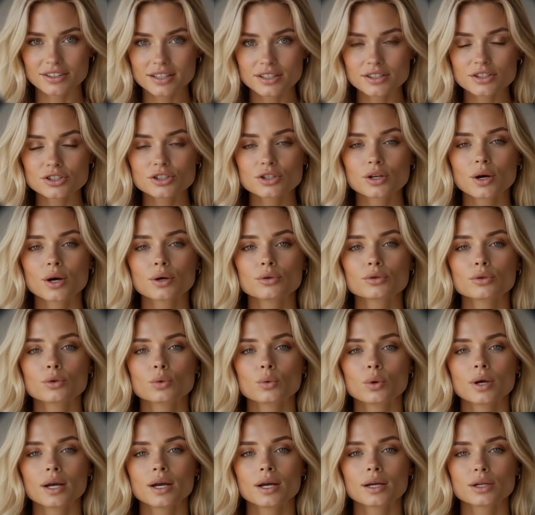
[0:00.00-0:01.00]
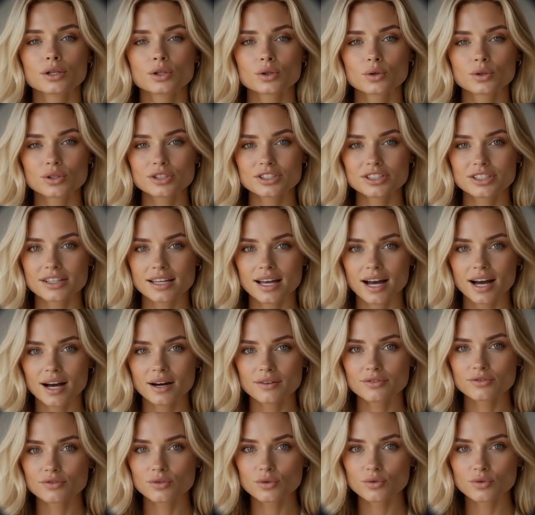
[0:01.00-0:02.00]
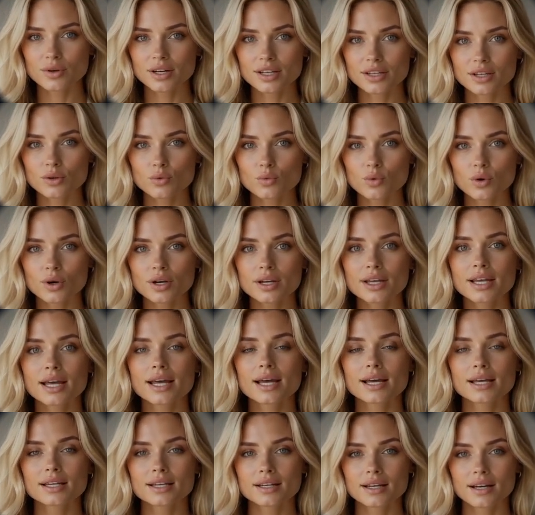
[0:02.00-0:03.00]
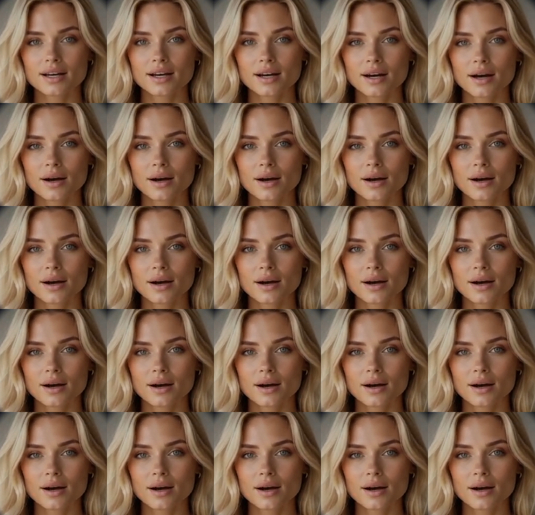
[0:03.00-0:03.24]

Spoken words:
the software your staff already work in,